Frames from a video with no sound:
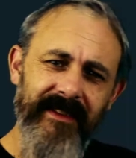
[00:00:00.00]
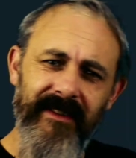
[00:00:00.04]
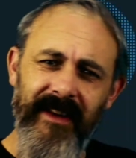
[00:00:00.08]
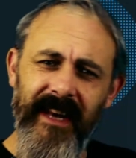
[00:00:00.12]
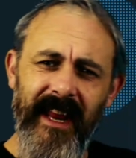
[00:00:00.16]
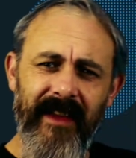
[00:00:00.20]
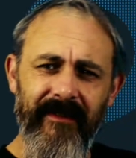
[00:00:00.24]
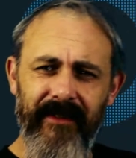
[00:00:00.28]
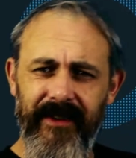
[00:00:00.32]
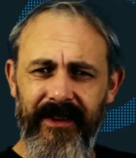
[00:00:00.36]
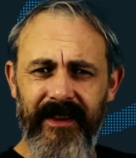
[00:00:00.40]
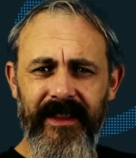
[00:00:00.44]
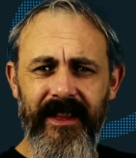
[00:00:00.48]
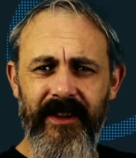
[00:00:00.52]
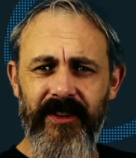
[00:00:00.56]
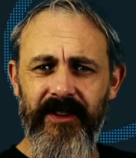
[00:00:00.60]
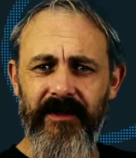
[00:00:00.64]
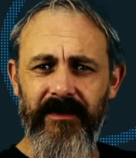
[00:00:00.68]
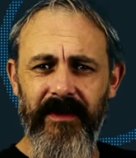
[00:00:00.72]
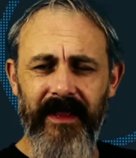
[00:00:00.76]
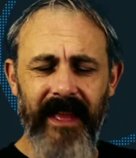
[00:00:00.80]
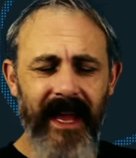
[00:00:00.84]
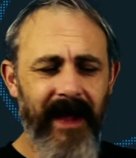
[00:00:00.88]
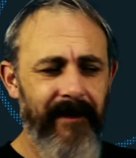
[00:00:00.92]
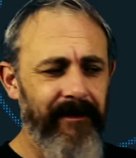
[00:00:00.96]
So I never did an
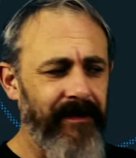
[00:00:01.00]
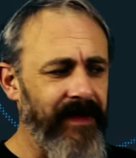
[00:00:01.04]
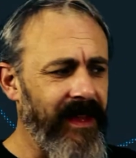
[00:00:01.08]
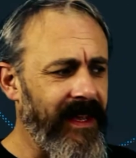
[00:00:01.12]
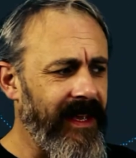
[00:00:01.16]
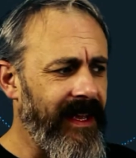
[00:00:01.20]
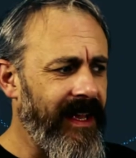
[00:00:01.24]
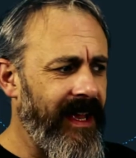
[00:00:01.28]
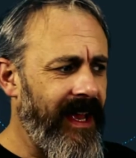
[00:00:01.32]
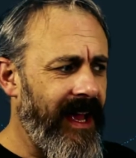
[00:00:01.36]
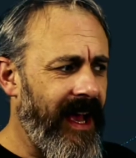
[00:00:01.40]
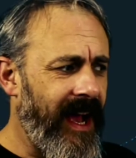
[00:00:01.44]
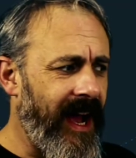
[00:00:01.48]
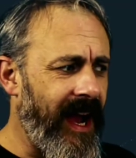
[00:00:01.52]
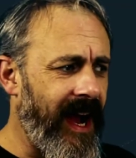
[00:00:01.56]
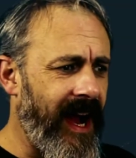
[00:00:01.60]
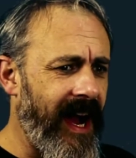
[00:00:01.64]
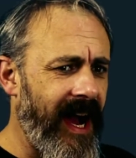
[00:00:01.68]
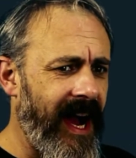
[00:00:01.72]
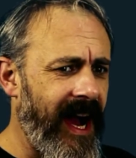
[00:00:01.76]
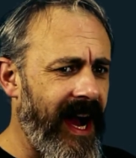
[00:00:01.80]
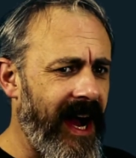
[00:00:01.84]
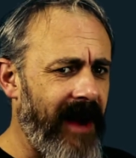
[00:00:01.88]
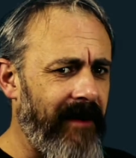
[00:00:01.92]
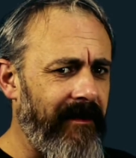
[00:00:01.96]
issue with that.
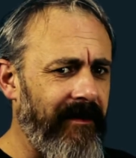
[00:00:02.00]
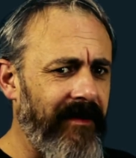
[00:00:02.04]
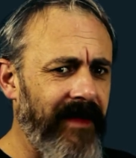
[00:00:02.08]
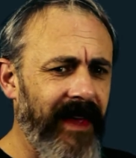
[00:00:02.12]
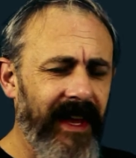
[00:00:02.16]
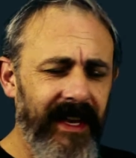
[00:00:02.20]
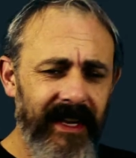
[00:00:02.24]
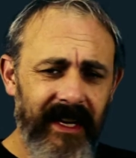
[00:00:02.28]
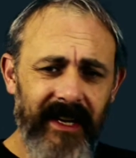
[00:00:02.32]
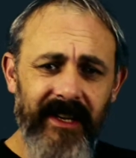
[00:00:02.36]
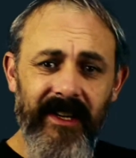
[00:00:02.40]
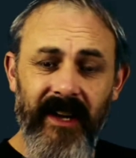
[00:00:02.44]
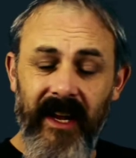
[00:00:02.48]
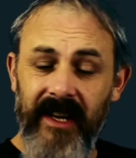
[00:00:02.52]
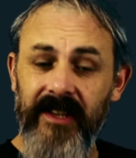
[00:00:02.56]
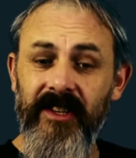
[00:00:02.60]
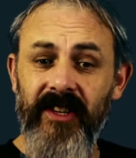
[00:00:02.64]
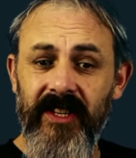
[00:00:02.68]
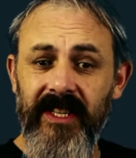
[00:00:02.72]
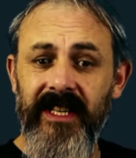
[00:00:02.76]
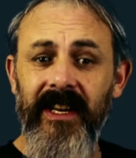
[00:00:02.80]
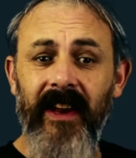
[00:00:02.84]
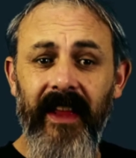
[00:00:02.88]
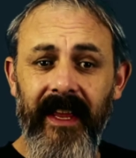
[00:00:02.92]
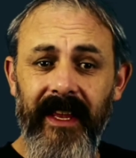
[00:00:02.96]
And I
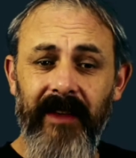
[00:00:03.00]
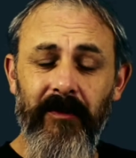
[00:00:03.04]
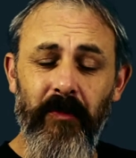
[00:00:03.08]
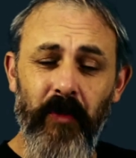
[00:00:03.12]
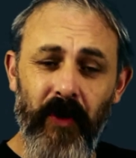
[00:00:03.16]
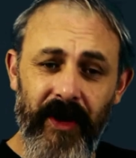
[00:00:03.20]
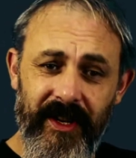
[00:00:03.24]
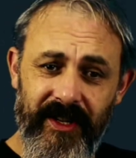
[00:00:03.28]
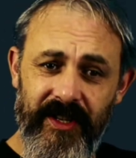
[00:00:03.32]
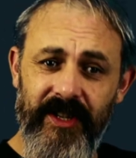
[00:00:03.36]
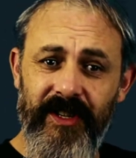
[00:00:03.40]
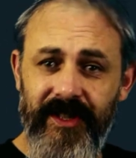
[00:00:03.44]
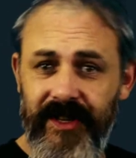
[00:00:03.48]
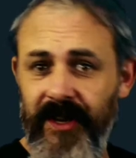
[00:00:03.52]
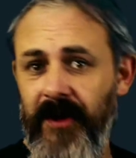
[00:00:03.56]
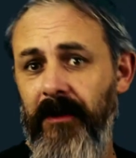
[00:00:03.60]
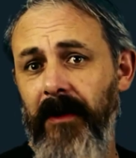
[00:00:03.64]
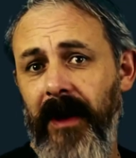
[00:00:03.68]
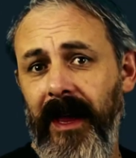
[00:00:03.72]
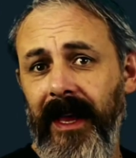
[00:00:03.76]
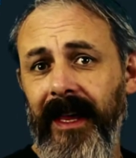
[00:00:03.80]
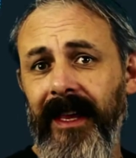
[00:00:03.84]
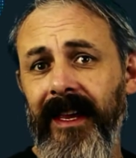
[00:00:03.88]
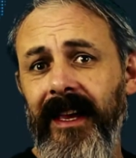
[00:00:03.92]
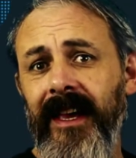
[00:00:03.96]
just like what it's
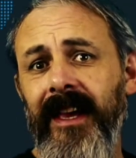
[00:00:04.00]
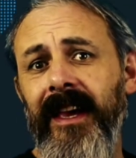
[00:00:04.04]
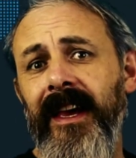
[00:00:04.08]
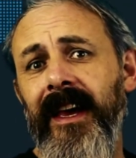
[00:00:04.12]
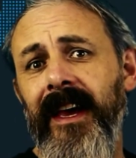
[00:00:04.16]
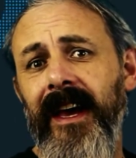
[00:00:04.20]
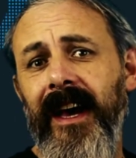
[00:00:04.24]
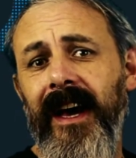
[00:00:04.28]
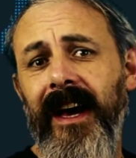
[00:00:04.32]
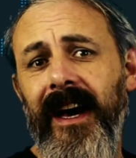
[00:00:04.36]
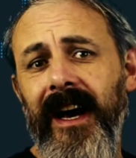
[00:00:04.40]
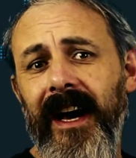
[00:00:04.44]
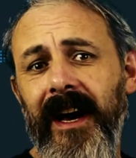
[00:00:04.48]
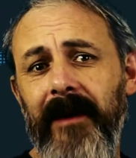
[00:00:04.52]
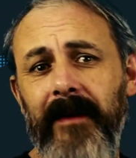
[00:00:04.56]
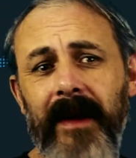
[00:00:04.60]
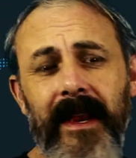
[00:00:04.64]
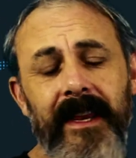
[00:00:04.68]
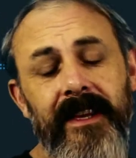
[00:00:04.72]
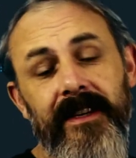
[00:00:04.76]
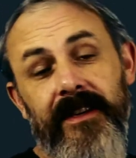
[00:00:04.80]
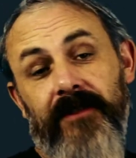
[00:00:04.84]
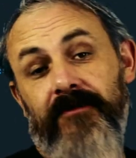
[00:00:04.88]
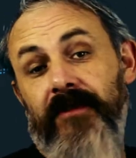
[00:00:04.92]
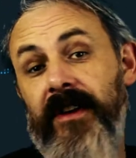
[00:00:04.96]
doing.
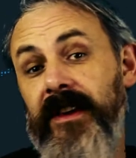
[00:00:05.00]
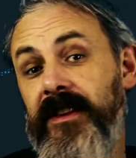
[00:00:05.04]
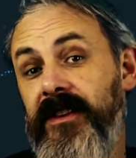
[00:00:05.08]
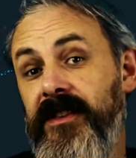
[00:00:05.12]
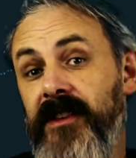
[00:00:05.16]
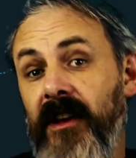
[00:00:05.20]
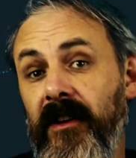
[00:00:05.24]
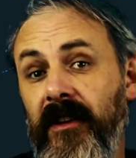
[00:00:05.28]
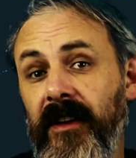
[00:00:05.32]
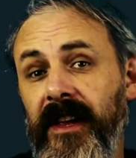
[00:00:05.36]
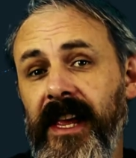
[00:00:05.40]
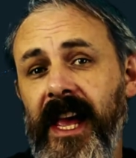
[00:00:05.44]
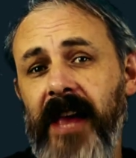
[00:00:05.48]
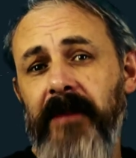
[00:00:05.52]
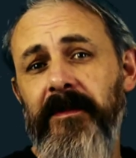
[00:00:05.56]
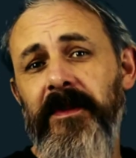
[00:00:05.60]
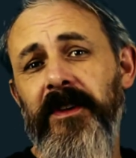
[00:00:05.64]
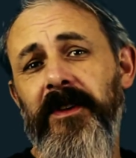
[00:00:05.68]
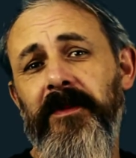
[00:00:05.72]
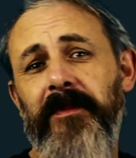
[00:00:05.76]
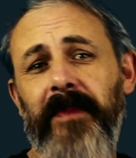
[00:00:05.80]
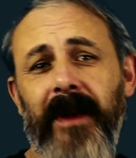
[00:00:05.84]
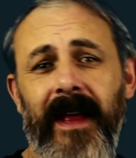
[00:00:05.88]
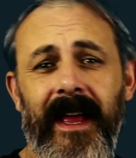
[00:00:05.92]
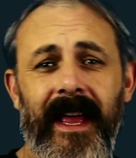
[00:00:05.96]
And it's a great solo game
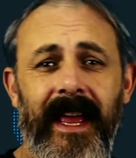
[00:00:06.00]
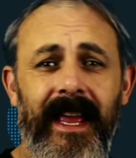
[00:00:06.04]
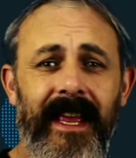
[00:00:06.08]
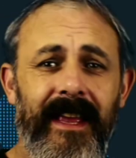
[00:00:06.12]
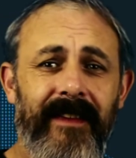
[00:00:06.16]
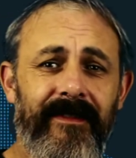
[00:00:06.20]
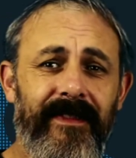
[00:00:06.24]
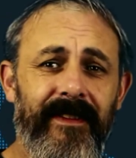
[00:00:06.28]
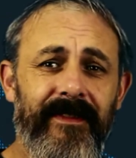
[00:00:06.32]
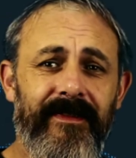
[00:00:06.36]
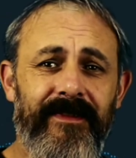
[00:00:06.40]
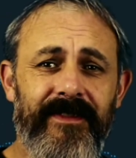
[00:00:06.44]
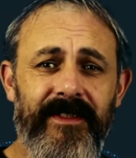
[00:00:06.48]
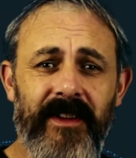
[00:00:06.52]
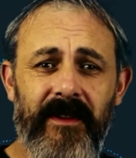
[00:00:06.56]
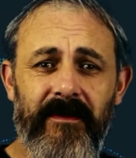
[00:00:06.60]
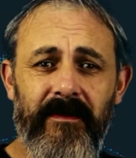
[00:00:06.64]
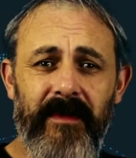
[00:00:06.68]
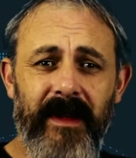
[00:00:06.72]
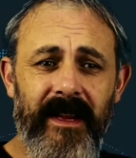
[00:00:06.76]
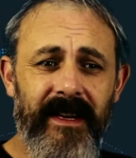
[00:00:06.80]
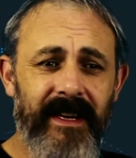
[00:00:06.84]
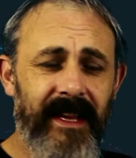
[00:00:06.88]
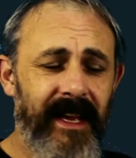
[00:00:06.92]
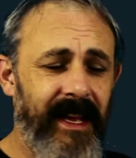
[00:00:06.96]
you can play if you so
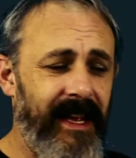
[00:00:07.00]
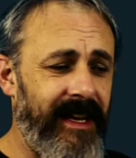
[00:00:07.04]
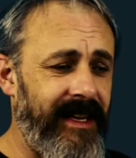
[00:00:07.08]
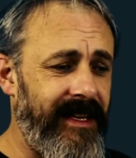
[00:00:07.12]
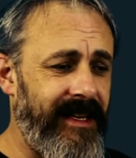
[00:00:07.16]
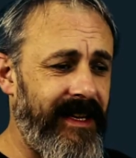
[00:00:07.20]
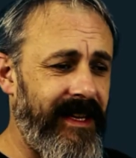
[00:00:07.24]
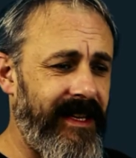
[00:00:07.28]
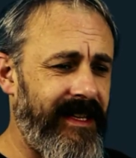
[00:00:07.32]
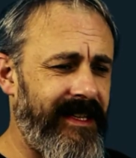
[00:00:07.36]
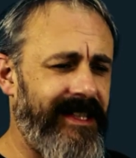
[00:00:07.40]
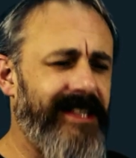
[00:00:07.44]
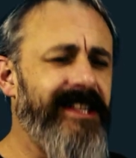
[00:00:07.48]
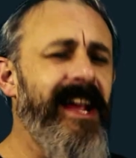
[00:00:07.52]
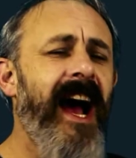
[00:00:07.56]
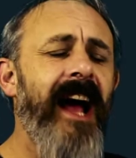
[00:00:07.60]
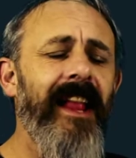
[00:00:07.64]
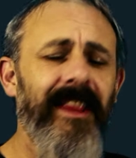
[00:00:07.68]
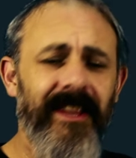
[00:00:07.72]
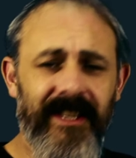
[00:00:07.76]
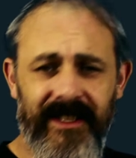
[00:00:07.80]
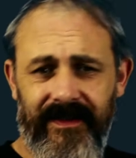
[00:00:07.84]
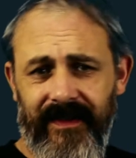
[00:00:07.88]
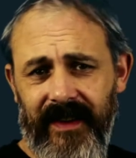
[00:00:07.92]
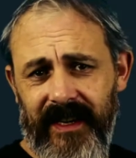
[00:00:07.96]
need it. And there's
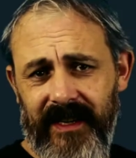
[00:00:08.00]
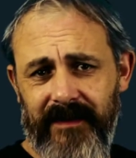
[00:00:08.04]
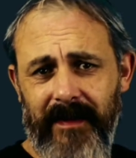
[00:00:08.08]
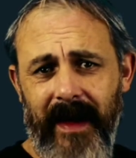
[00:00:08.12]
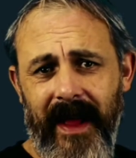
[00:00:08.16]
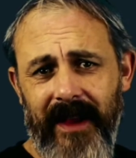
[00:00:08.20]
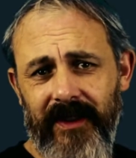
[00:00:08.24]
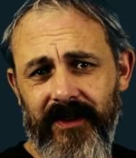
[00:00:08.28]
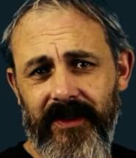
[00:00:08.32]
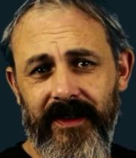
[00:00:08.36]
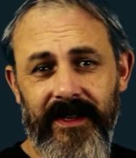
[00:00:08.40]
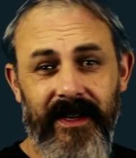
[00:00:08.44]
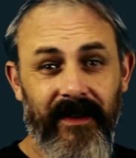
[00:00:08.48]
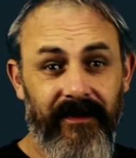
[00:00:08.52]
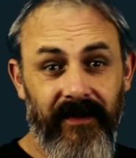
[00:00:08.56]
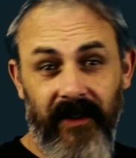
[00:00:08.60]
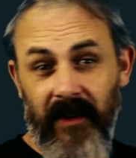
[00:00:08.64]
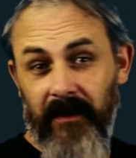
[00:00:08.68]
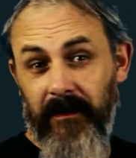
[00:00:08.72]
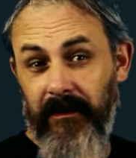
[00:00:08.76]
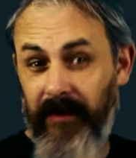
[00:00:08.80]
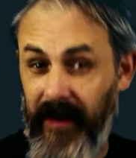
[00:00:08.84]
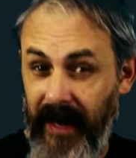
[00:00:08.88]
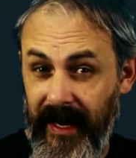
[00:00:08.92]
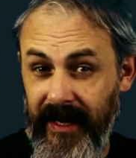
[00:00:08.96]
tons of expansions. I've
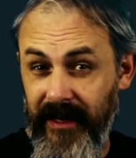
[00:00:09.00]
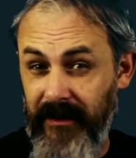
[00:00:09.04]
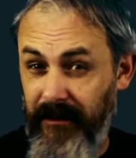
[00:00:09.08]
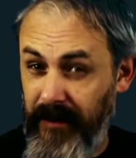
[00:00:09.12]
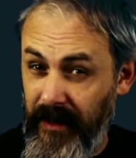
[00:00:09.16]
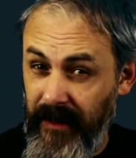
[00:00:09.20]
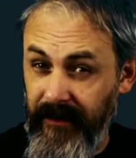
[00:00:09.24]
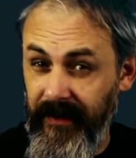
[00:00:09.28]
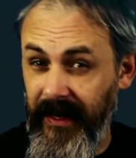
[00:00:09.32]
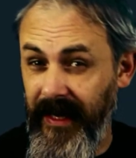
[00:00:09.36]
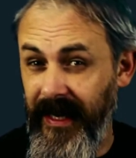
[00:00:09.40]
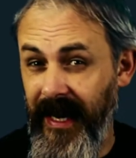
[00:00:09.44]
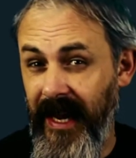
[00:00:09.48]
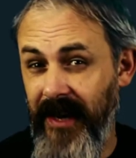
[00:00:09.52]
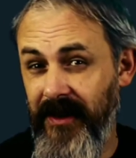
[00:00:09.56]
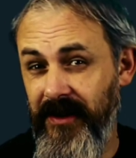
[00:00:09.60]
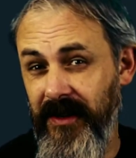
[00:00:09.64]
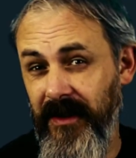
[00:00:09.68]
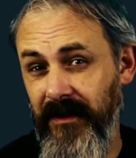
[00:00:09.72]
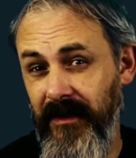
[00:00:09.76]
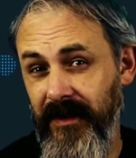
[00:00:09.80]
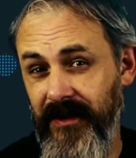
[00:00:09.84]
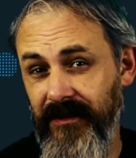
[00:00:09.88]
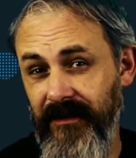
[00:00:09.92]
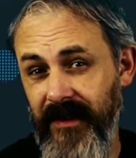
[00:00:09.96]
not played Oblivion,
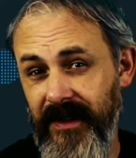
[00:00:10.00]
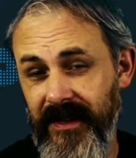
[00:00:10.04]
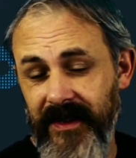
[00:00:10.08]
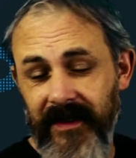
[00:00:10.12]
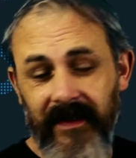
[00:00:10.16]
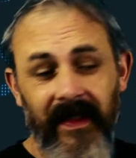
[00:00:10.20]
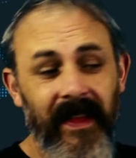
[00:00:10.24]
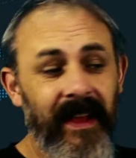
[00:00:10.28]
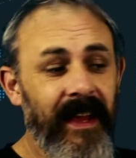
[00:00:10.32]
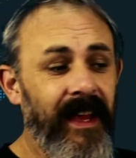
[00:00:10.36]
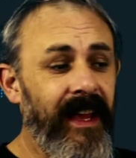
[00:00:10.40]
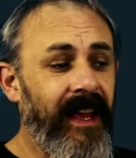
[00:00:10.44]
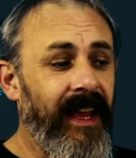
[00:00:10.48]
actually, the most recent.